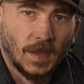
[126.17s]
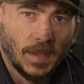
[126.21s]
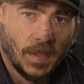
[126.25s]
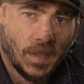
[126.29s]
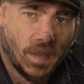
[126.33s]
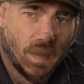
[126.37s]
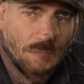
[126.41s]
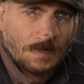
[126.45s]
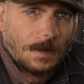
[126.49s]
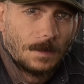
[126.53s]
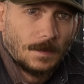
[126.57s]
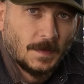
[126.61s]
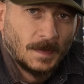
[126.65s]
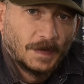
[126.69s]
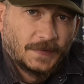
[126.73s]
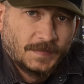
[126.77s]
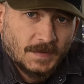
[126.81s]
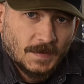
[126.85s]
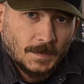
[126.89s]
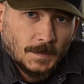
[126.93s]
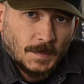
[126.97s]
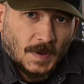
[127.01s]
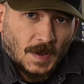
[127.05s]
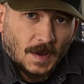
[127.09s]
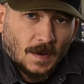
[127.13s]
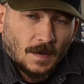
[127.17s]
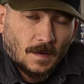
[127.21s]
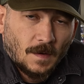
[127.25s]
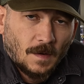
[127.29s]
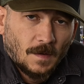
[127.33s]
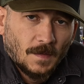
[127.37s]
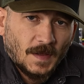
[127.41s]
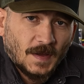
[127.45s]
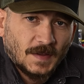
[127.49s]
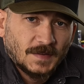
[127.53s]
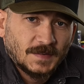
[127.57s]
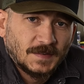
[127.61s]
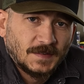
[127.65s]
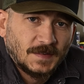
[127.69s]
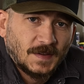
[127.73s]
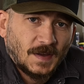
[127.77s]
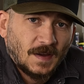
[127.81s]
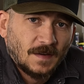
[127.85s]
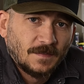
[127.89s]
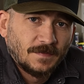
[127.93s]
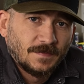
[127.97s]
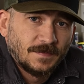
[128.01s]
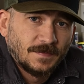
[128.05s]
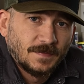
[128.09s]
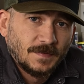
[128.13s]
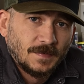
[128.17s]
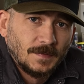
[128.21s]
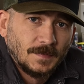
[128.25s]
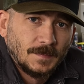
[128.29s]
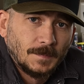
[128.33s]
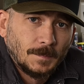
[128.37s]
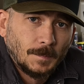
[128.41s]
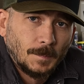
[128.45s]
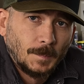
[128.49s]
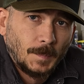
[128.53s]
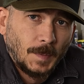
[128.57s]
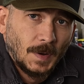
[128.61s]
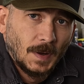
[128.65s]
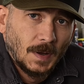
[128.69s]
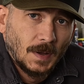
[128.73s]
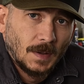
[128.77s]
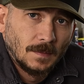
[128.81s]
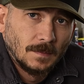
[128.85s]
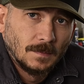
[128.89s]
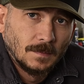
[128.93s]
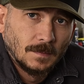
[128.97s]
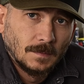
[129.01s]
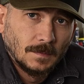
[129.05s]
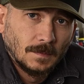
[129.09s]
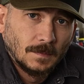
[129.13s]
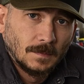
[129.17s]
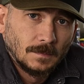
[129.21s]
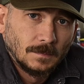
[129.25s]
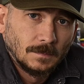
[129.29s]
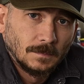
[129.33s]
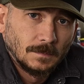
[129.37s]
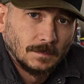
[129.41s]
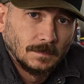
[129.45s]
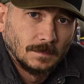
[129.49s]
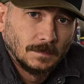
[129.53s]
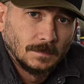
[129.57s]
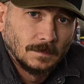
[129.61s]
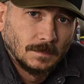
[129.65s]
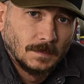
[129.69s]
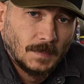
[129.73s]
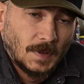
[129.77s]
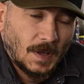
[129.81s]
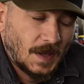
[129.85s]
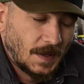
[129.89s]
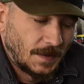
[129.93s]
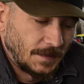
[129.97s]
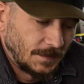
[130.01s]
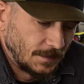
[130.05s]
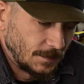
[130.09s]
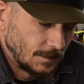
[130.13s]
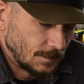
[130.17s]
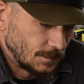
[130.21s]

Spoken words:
So they sent me out all that stuff, but as